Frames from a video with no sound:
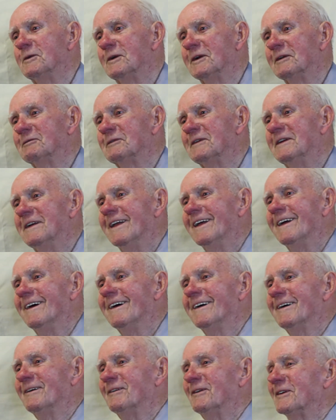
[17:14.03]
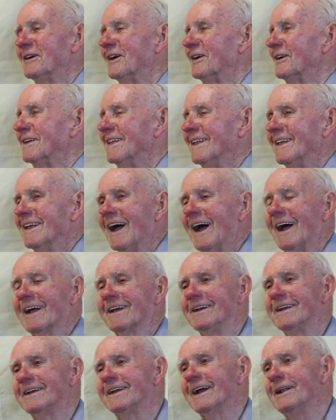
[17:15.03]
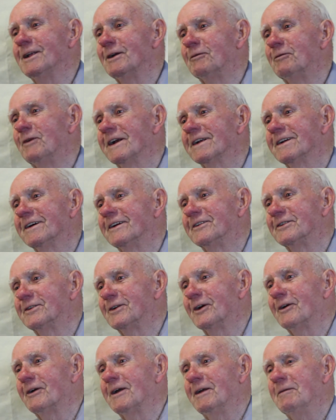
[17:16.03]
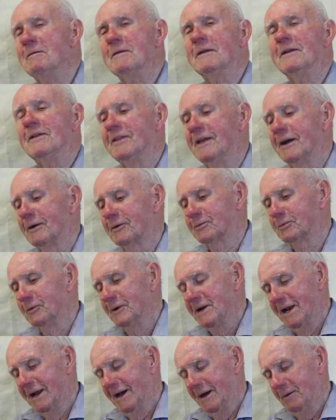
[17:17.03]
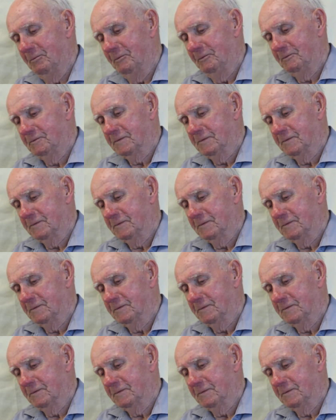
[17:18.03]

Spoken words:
Well, I can tell you one good story. There's when, like